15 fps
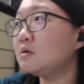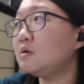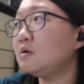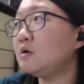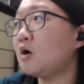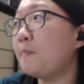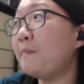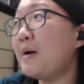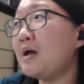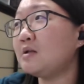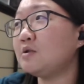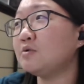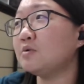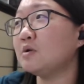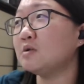compared
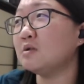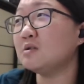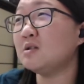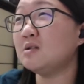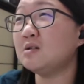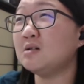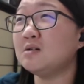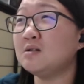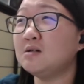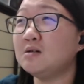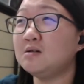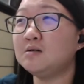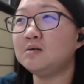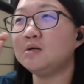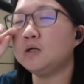to
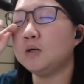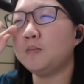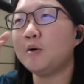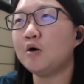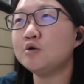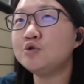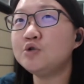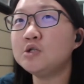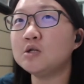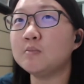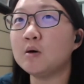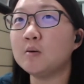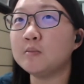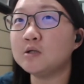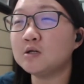a laboratory
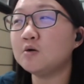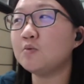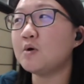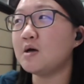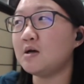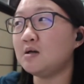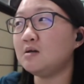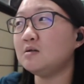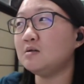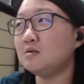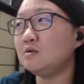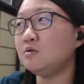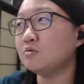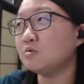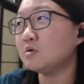thermometer where
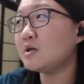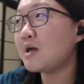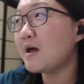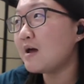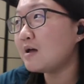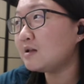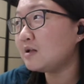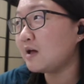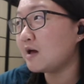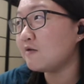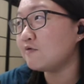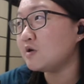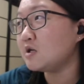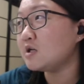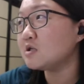you can get
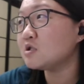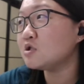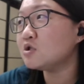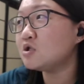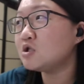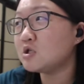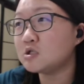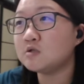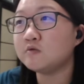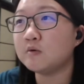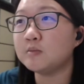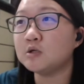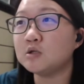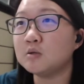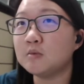readings just from
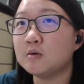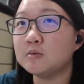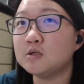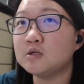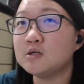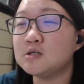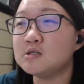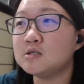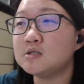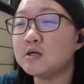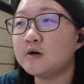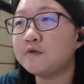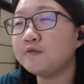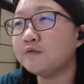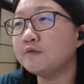the thermometer
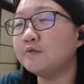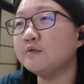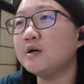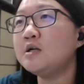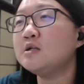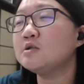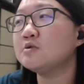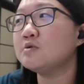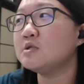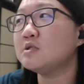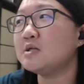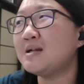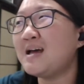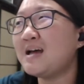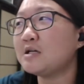itself, right? So it's
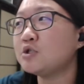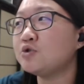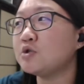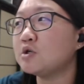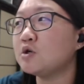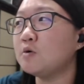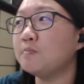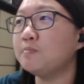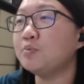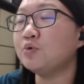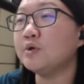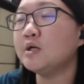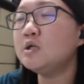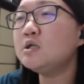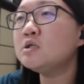an extra
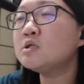component.